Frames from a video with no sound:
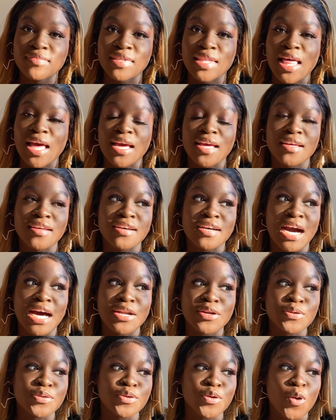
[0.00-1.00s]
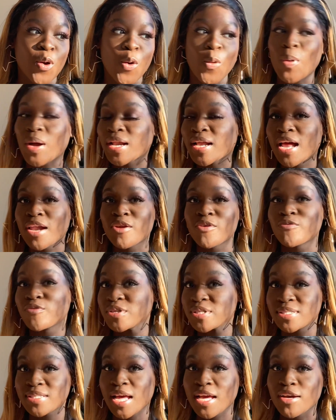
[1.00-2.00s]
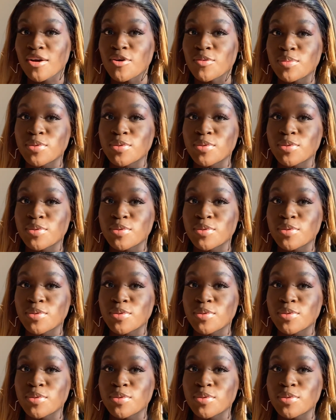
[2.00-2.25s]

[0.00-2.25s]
Like, I don't know what kind of a psycho